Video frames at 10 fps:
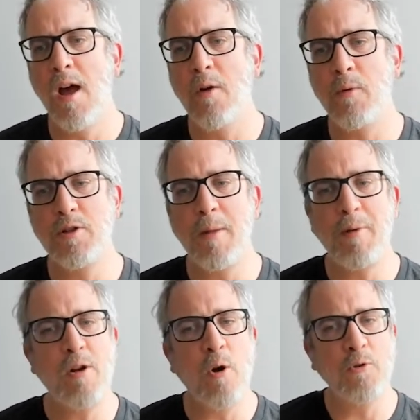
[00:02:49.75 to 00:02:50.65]
we're
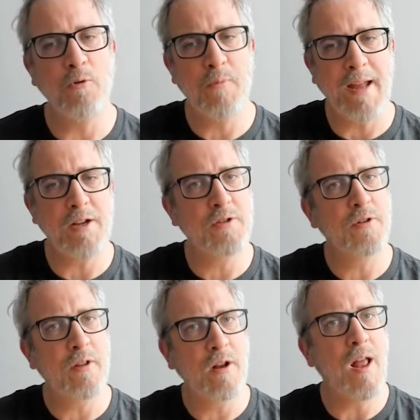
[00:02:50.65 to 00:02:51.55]
simply going to register the